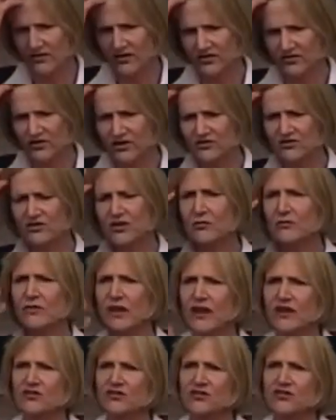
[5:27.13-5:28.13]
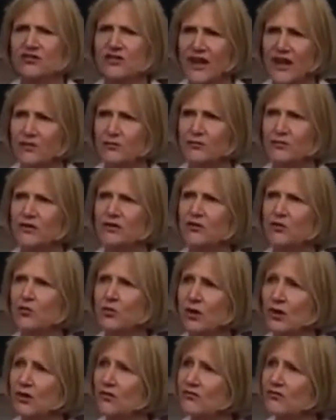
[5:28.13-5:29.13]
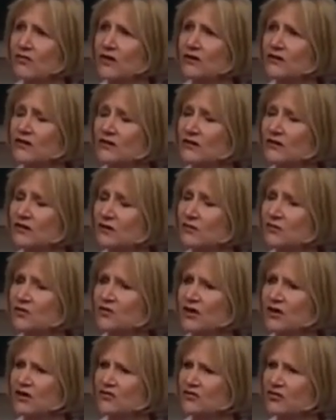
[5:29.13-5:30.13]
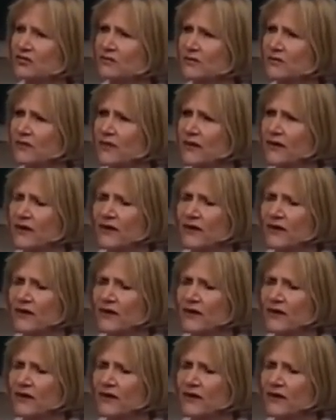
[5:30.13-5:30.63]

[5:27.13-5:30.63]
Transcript: This, in some cases, had been a well-funded immigration.